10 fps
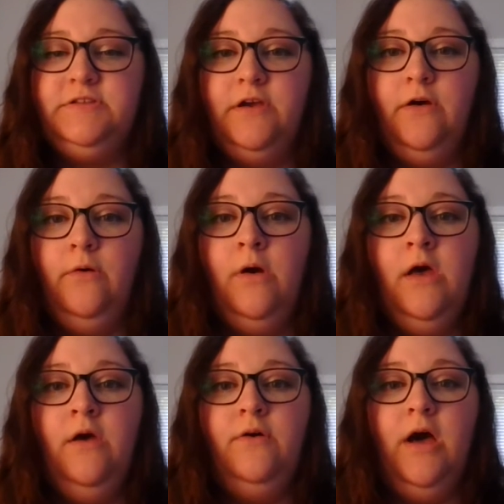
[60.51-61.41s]
So
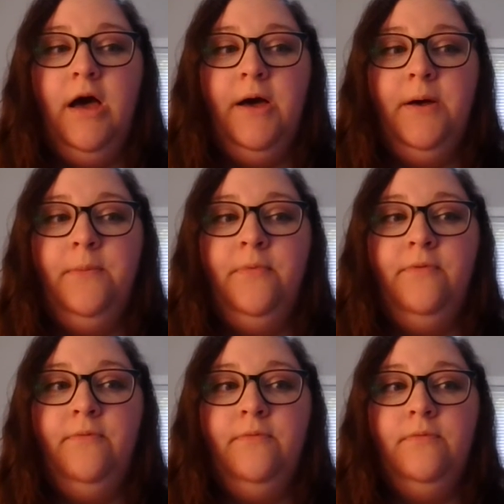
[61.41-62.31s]

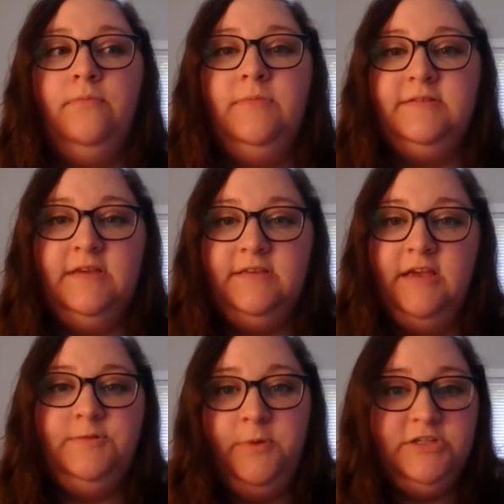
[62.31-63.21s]
this is
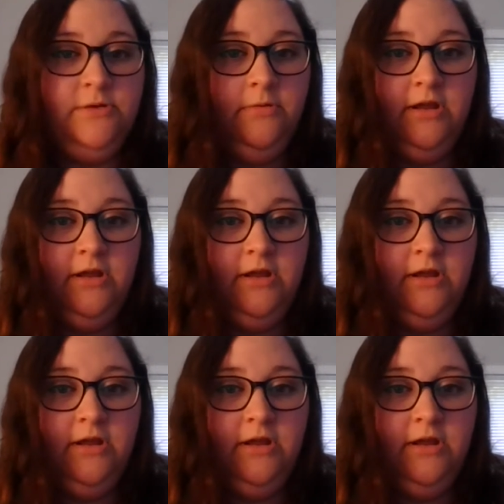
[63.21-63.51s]
a speech